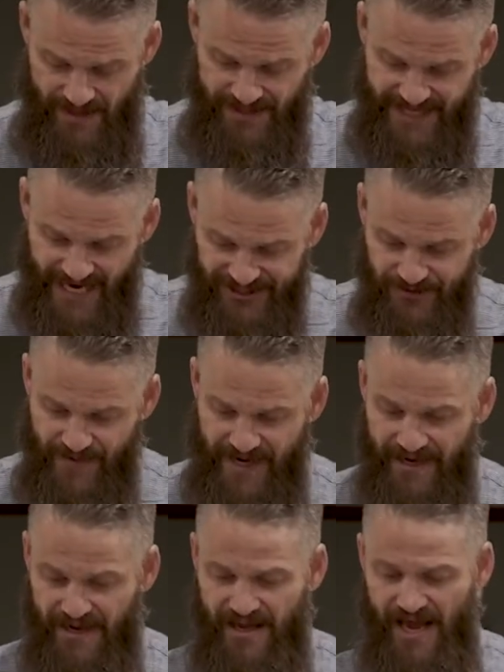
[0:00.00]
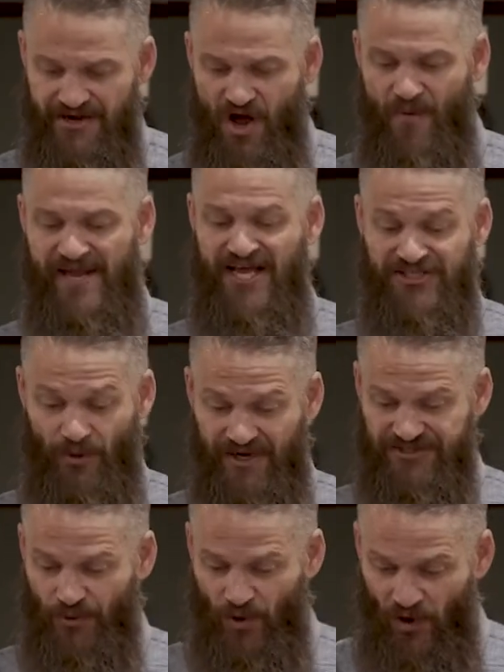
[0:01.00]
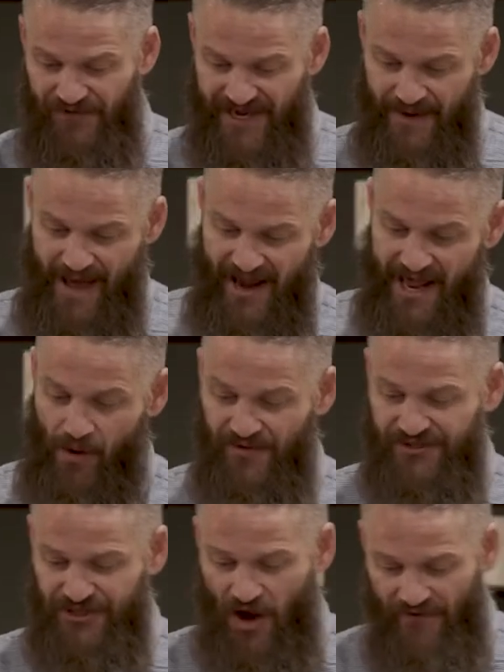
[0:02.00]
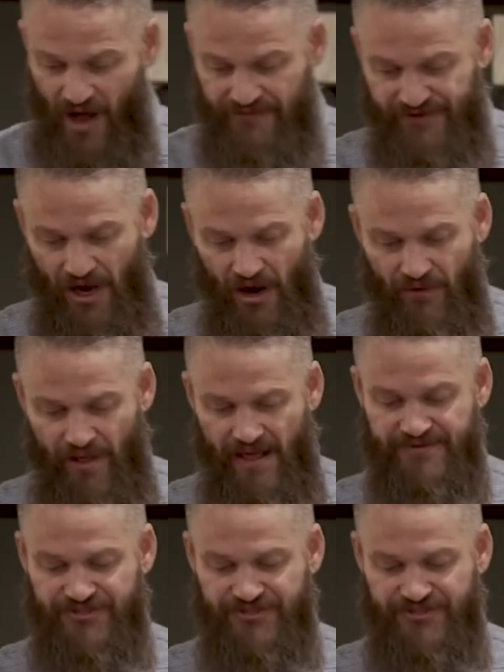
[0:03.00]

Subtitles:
Test me and know me. So what does the world think about hell? Well, the